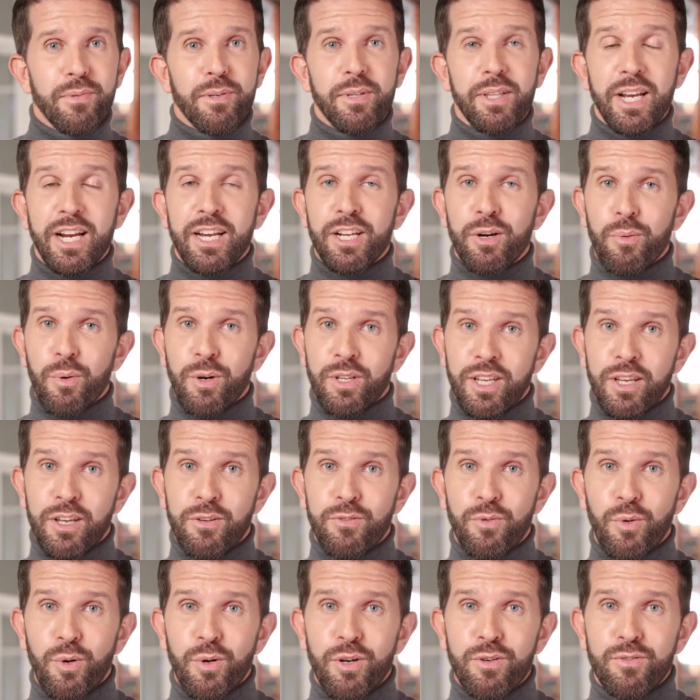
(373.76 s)
anyone can
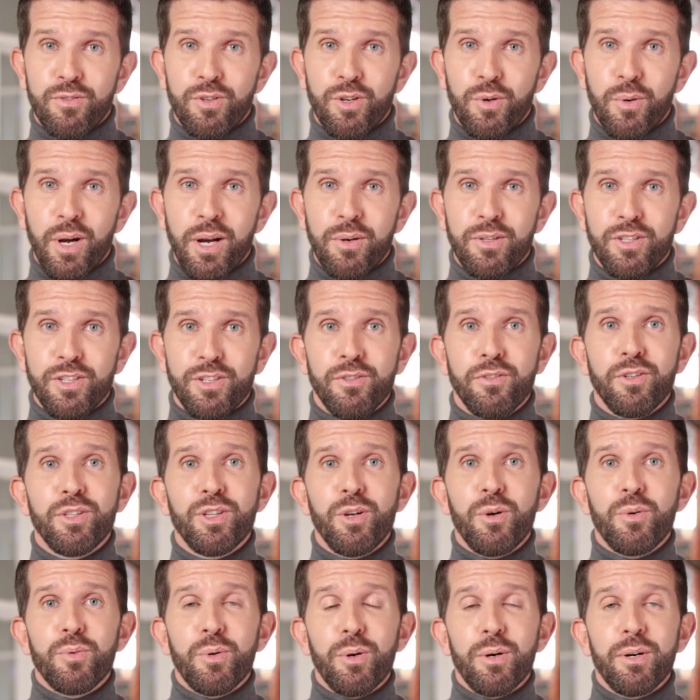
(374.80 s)
afford a few ounces of
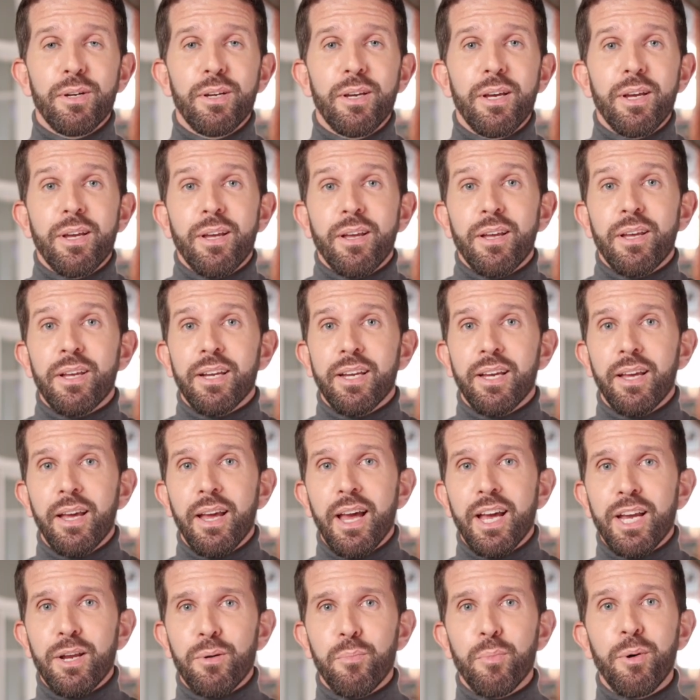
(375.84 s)
silver.
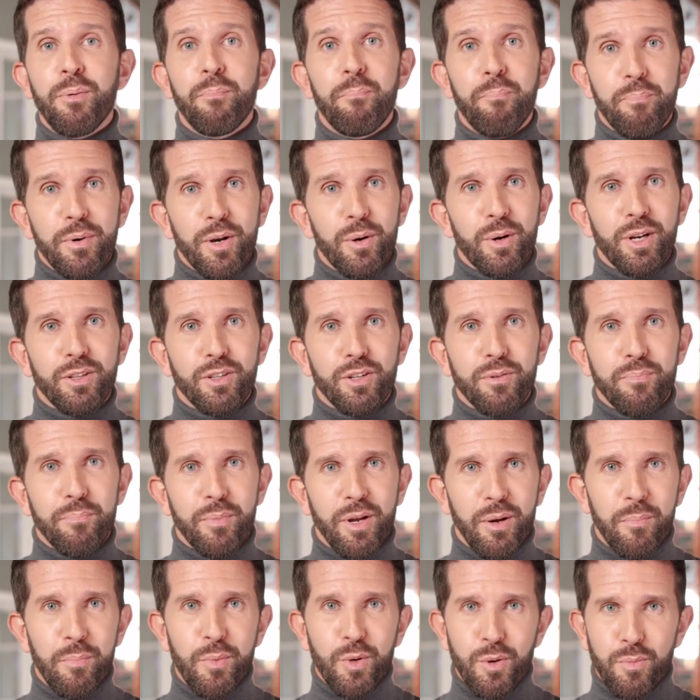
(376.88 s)
And when millions of
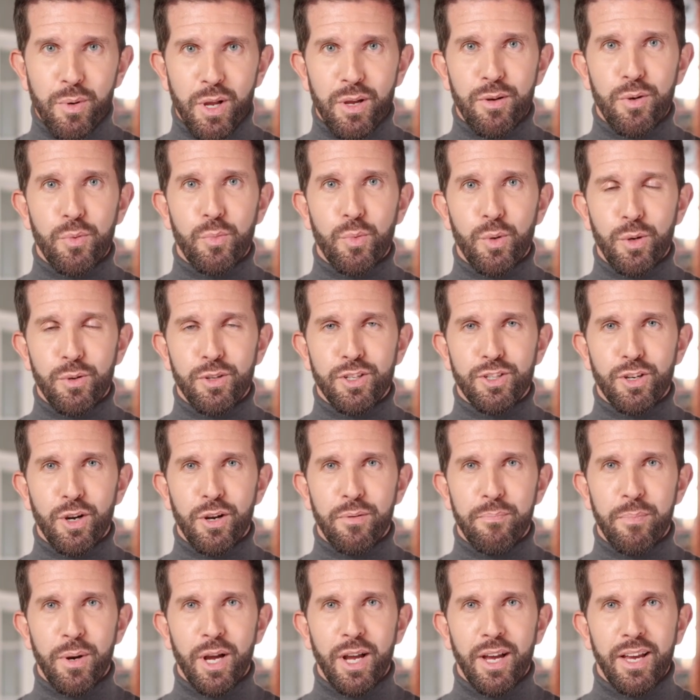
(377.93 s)
people around the world
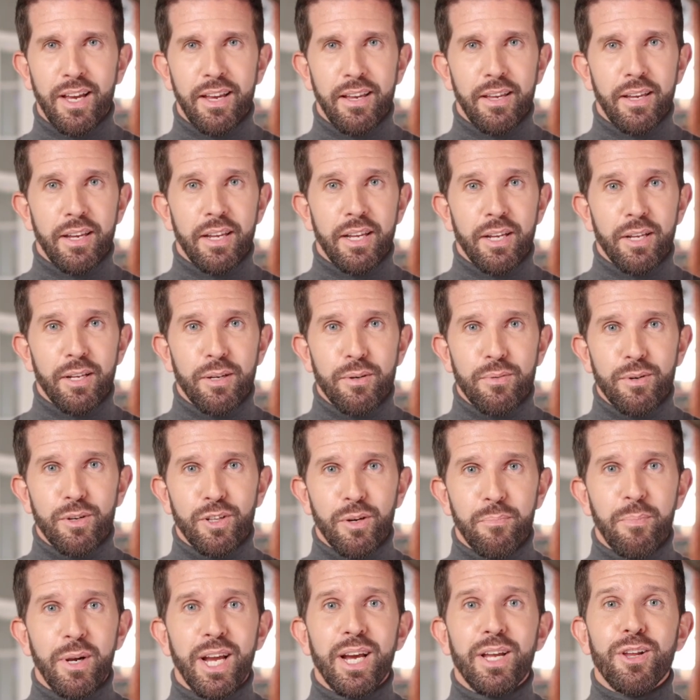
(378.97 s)
start buying, the
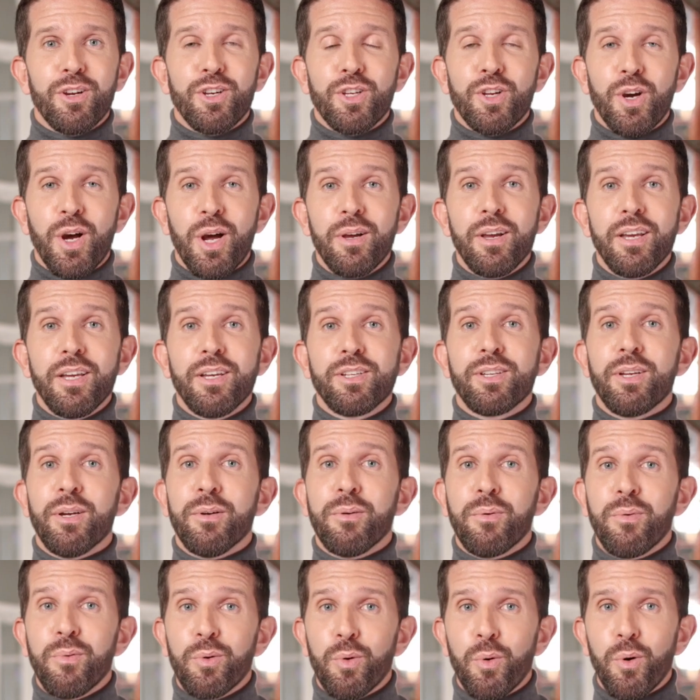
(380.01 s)
demand shock is
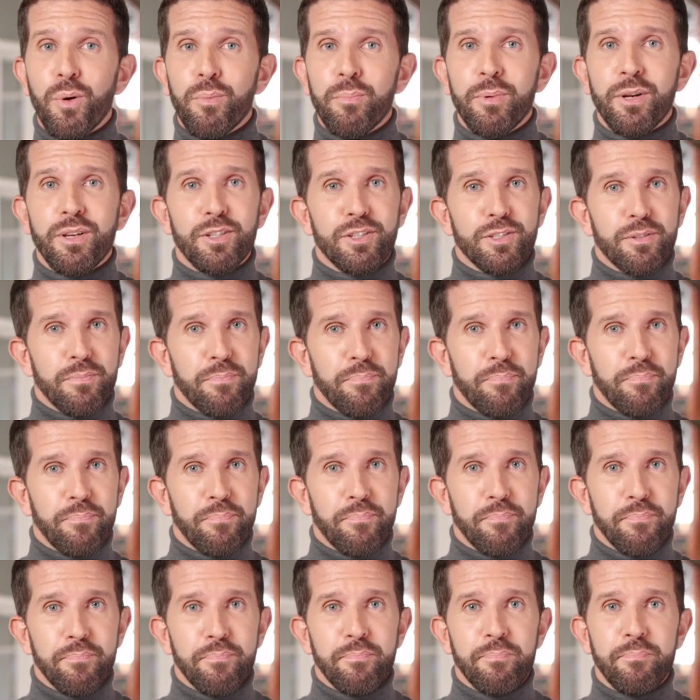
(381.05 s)
enormous.
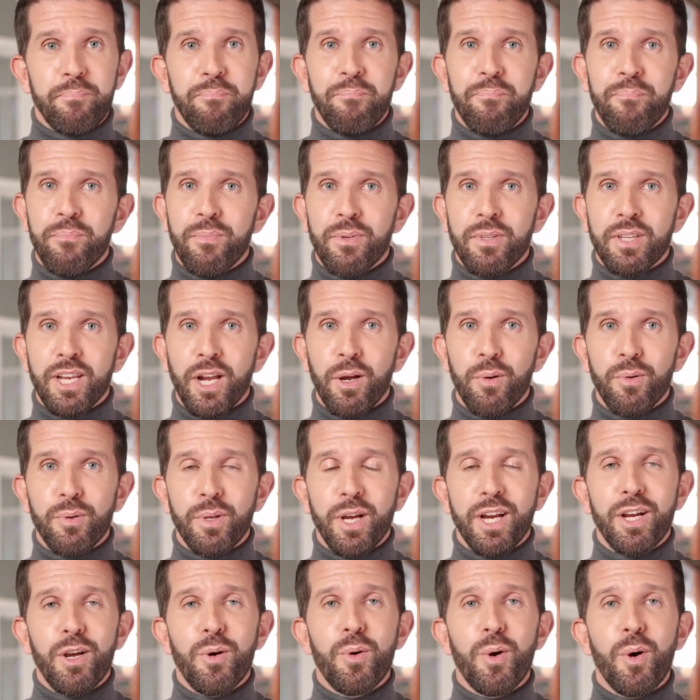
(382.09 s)
Now
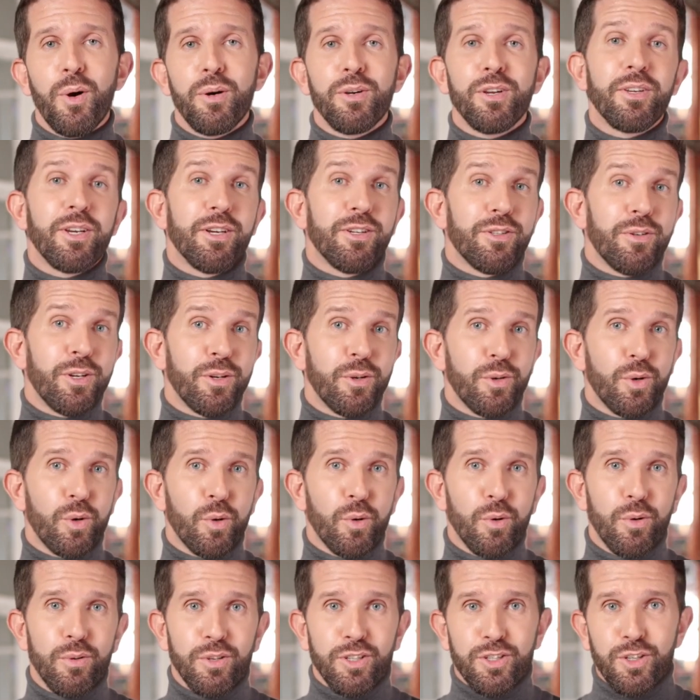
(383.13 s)
layer onto this the
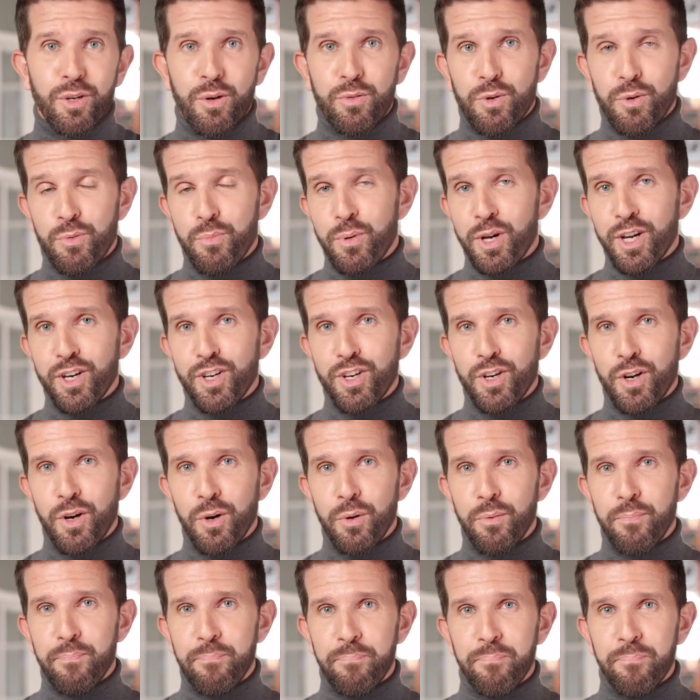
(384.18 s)
gold-silver ratio.